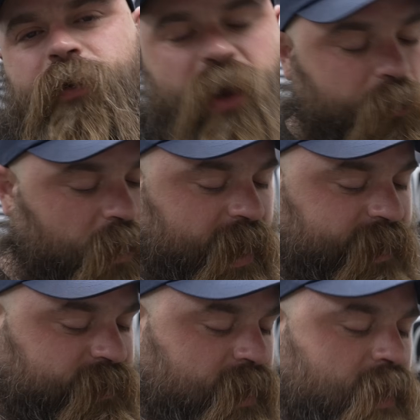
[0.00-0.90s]

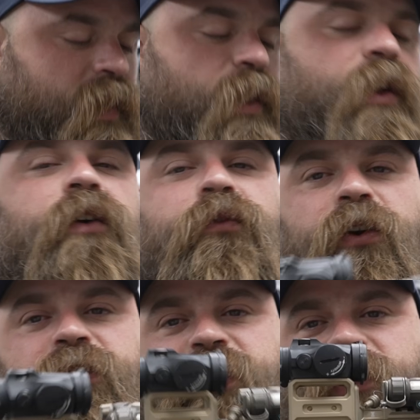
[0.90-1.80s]
gun-wise.
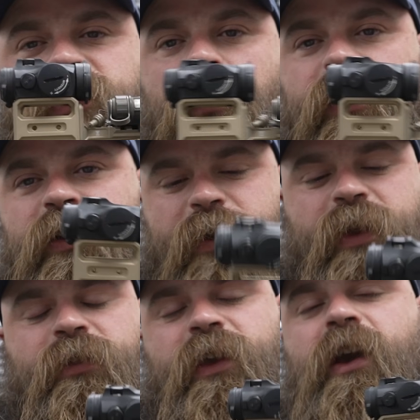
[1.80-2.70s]
First is going to
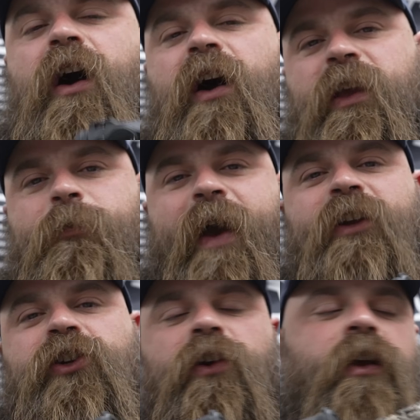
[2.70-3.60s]
be the Honey
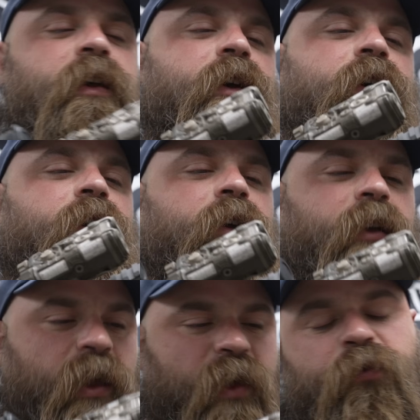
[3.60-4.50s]
Badger.
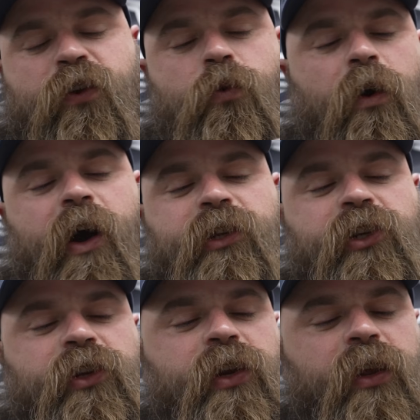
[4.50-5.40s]
If you
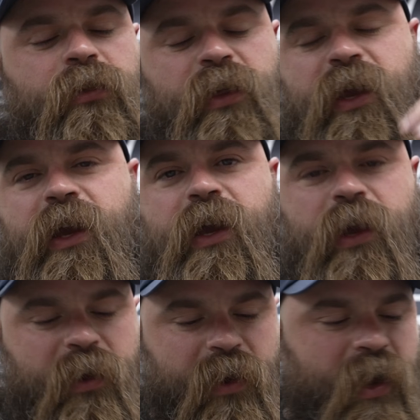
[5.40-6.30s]
watch
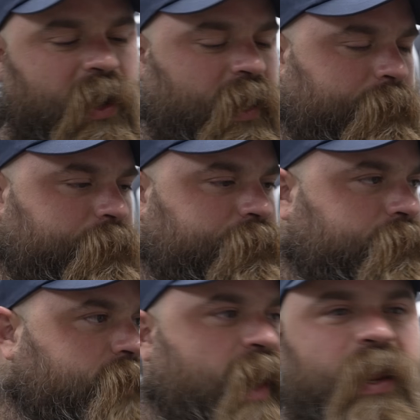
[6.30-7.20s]
the
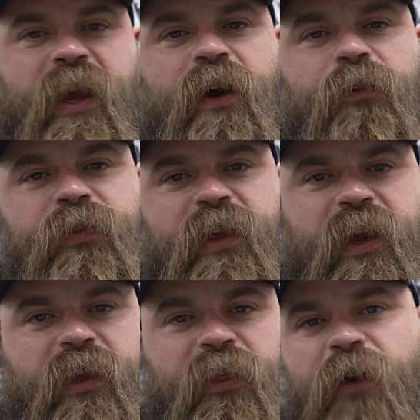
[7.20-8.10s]
any of
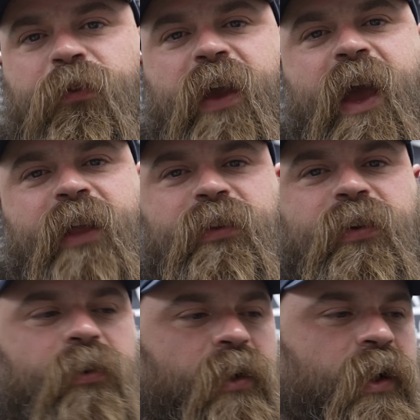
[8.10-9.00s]
the
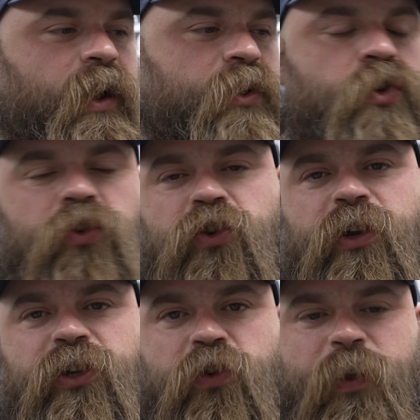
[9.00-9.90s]
Lafayette
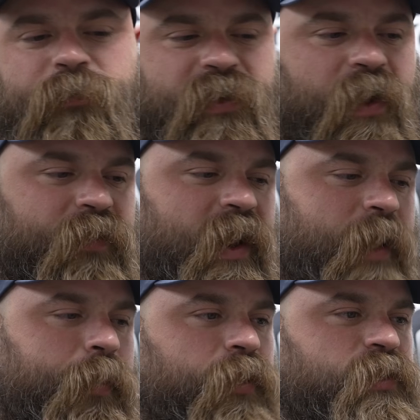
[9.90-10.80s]
Nutria trip stuff that I
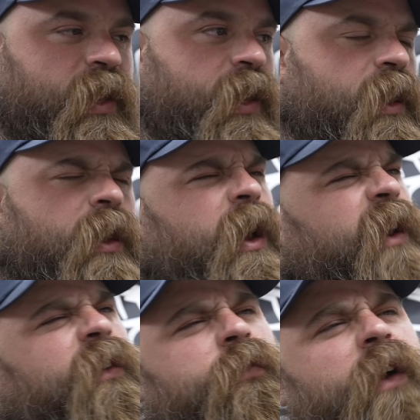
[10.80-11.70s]
posted, I
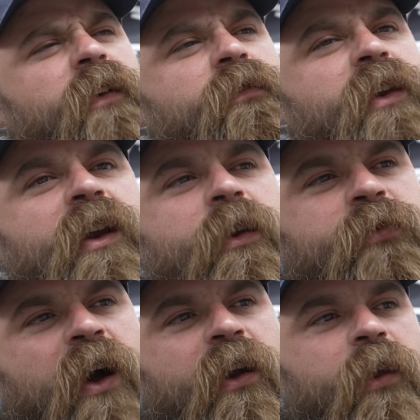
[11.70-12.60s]
don't know if I even ended up
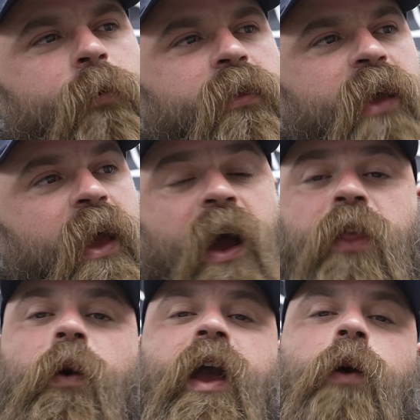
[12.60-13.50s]
talking about that.
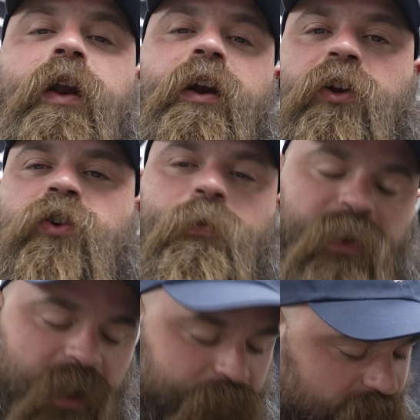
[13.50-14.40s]
Either way, I went on a trip
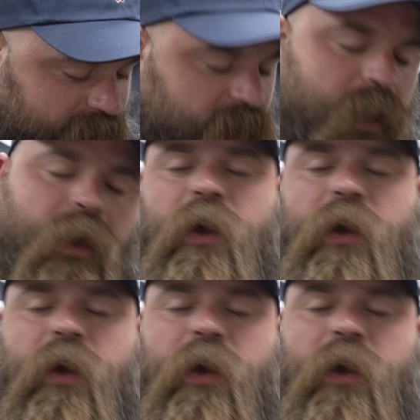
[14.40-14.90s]
to Lafayette.